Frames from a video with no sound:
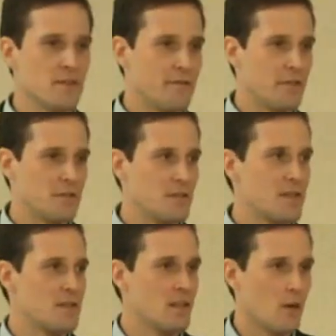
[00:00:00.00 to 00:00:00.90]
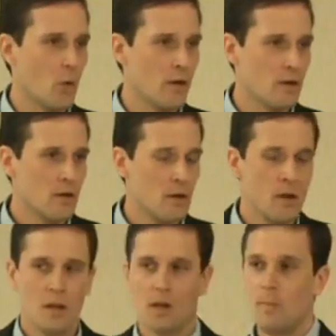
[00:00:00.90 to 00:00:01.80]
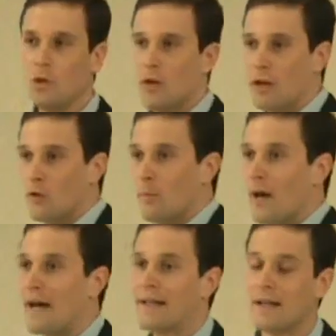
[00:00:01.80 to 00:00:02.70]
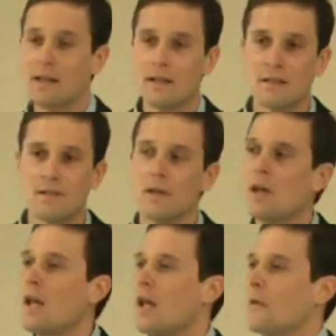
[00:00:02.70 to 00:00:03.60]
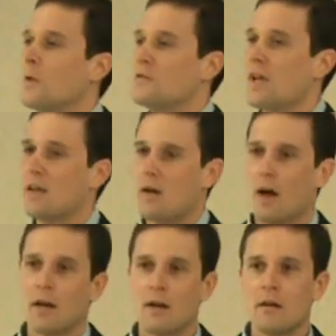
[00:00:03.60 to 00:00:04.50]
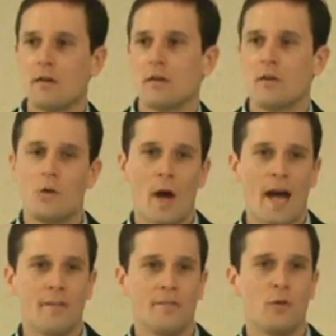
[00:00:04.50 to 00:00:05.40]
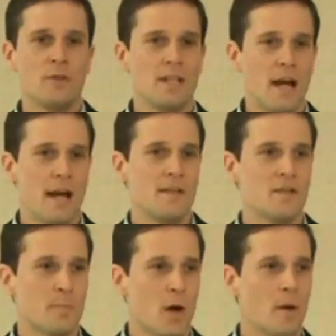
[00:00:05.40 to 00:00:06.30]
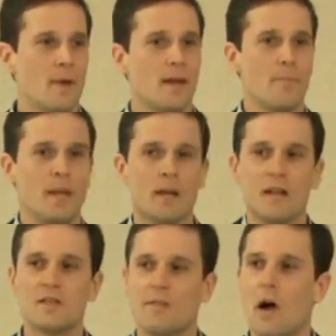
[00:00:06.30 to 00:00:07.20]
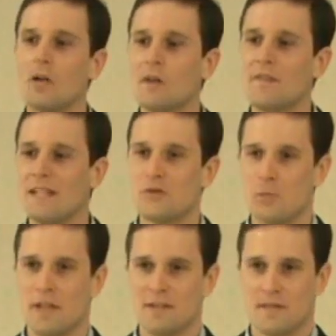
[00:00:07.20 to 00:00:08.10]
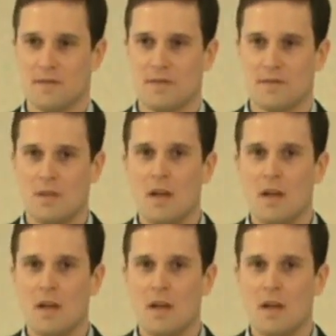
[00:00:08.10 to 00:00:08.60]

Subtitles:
and deficiencies into court, community group behind us, and we would say, Your Honor, you have to deny this permit because of all of these reasons.